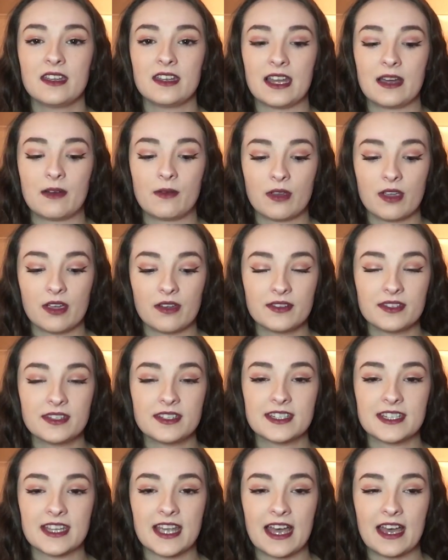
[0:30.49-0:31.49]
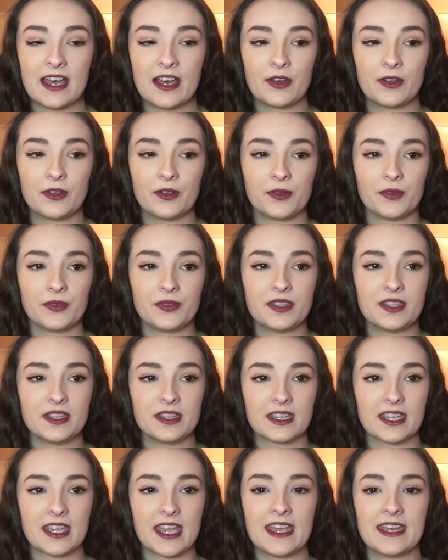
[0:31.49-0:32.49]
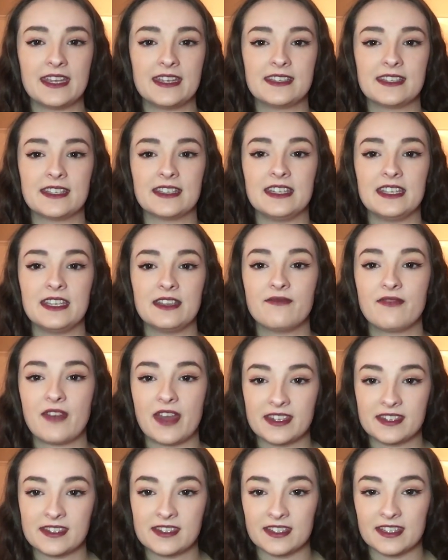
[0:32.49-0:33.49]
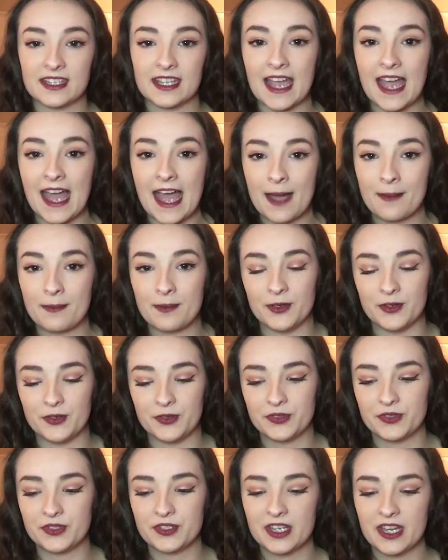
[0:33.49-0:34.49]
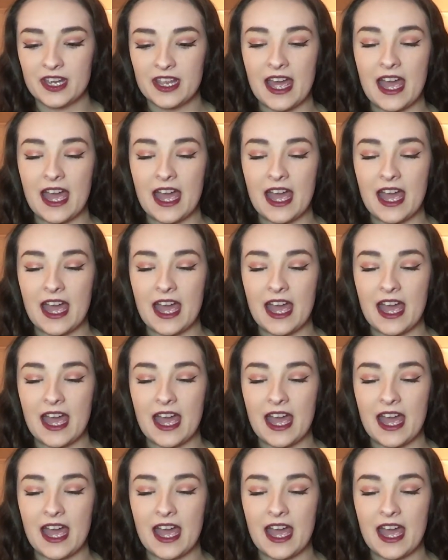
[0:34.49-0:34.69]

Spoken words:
Now I'm going to tell the case and the events that they happened,